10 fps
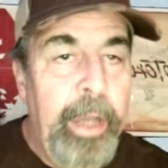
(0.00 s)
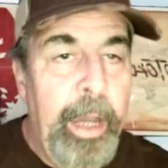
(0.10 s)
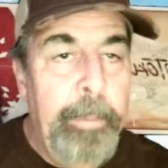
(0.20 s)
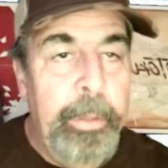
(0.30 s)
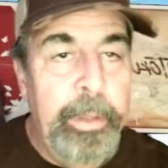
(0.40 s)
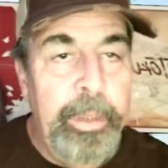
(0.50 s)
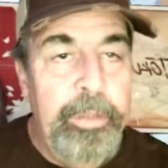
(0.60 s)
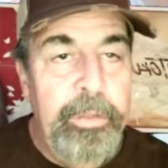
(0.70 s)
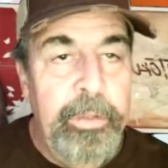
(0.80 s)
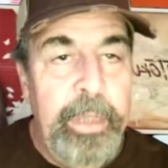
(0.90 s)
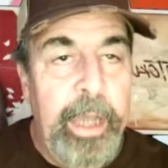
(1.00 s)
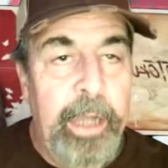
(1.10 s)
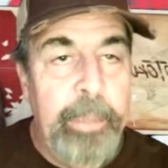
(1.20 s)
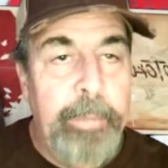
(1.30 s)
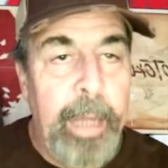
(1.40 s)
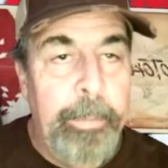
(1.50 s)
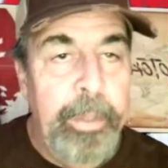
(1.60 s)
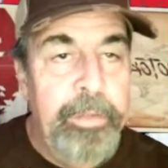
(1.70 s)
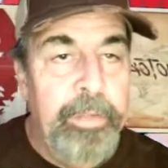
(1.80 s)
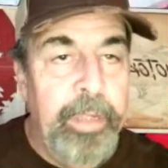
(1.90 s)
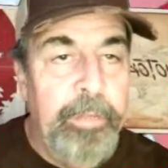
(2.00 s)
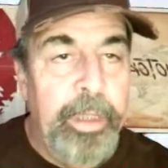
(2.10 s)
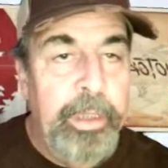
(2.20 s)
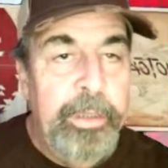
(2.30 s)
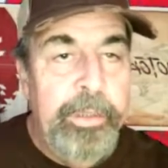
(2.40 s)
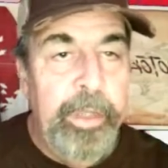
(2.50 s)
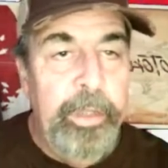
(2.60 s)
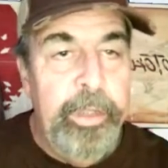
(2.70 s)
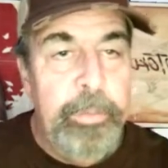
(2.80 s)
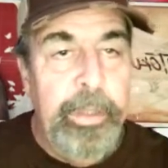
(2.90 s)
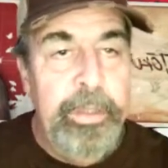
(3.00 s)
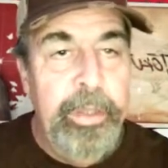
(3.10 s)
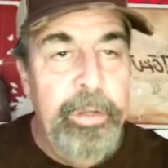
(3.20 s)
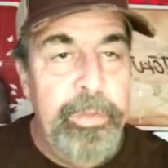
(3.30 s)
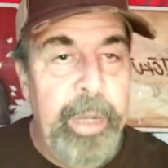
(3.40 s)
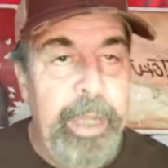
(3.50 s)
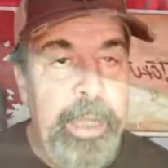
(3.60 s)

uploaded to the Octopi print server, so let's print those right